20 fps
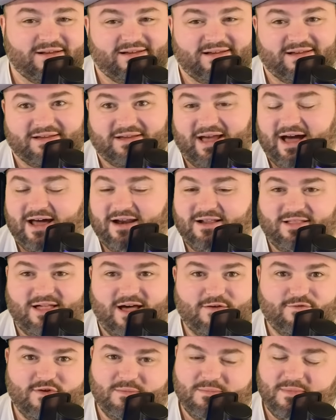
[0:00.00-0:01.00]
Gotta
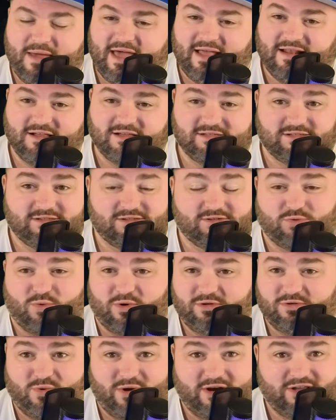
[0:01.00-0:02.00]
love it, man.
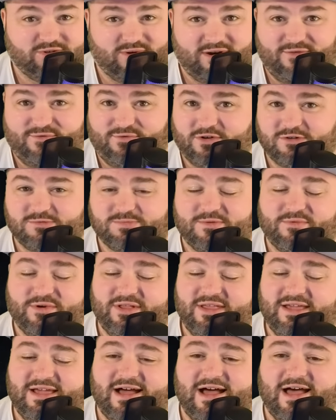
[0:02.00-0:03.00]
2024 has been
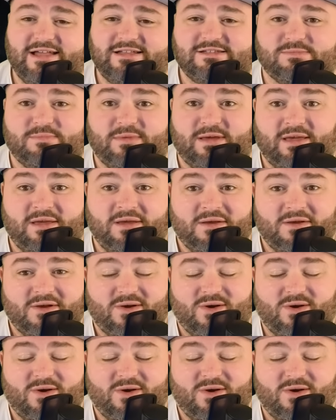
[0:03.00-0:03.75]
really kind to me.